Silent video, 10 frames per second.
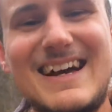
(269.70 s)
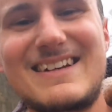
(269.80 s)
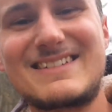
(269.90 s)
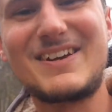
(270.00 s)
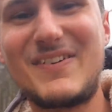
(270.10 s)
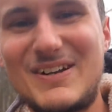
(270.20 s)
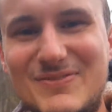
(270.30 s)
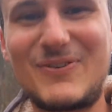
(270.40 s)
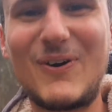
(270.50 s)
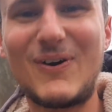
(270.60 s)
Thanks so
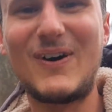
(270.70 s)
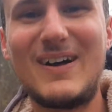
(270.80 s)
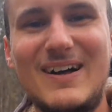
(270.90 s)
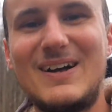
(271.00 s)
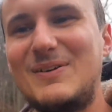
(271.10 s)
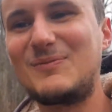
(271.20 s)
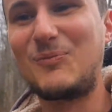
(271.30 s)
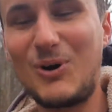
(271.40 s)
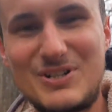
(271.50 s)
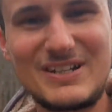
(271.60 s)
much for
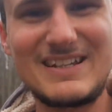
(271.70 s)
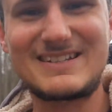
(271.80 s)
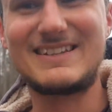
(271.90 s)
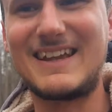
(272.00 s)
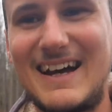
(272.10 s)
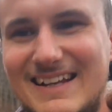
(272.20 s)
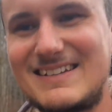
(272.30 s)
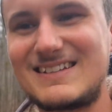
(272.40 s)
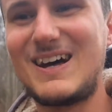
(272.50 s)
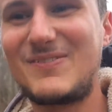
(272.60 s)
watching this today.
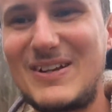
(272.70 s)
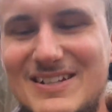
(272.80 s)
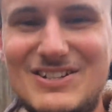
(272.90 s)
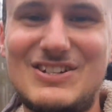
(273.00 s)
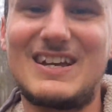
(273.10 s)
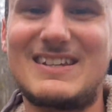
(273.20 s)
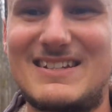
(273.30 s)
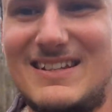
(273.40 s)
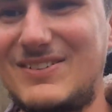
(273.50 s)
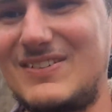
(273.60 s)
It's lovely to share
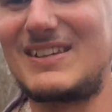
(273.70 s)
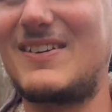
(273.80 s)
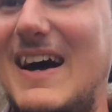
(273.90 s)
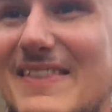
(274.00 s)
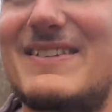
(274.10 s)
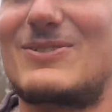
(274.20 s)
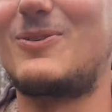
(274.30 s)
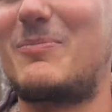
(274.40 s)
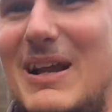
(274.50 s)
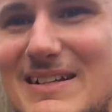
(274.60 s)
these things with you and the
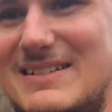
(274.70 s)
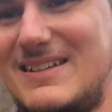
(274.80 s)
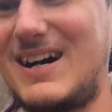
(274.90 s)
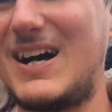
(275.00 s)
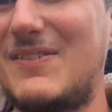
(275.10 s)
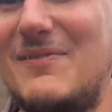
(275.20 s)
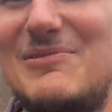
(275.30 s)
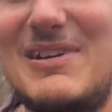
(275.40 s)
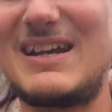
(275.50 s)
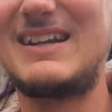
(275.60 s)
sort of places that I am.
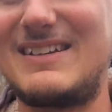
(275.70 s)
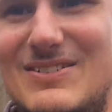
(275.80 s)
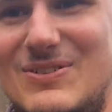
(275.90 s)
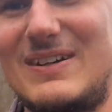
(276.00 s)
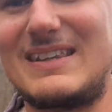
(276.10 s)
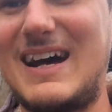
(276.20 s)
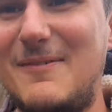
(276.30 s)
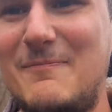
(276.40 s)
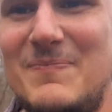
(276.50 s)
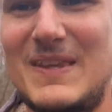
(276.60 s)
I'm really enjoying that.